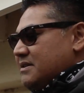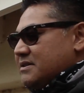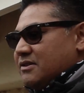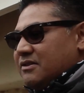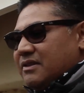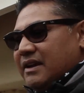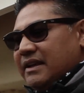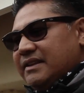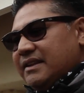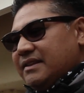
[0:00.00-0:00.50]
So
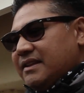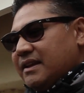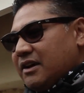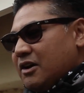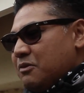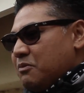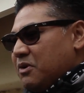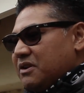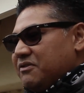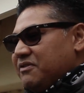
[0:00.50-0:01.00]
they did that
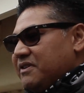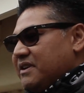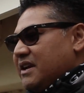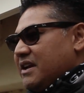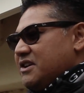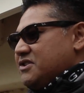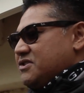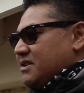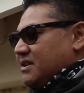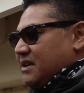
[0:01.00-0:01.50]
whole
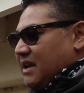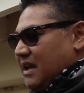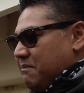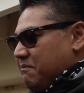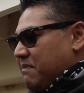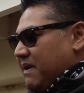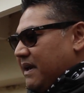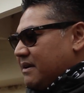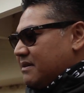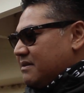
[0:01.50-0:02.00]
modification, came
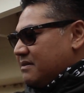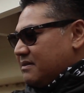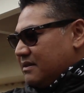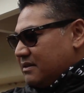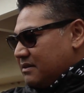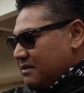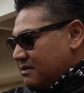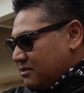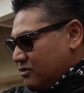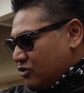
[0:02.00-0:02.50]
back, the
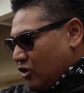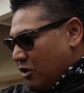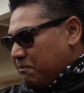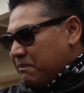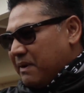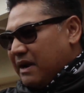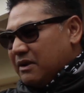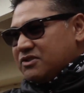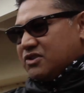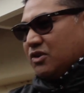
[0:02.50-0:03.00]
top
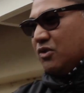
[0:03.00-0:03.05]
mounts